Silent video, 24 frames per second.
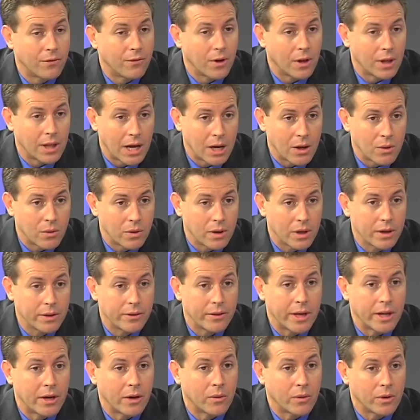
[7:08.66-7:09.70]
fall out.
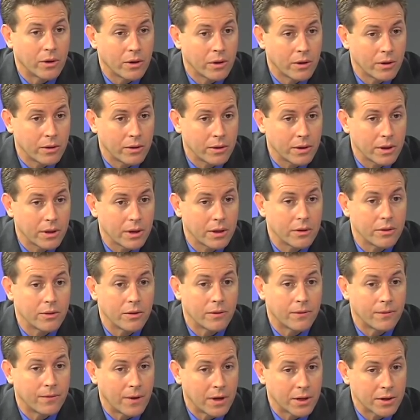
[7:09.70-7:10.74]
They don't hurt. They're
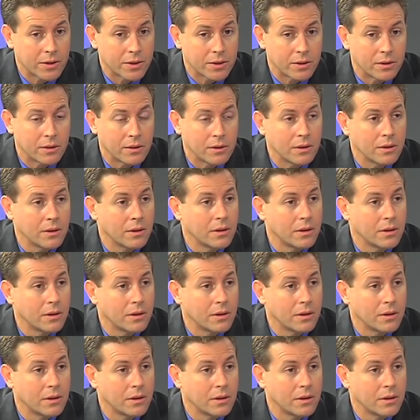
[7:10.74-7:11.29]
functional.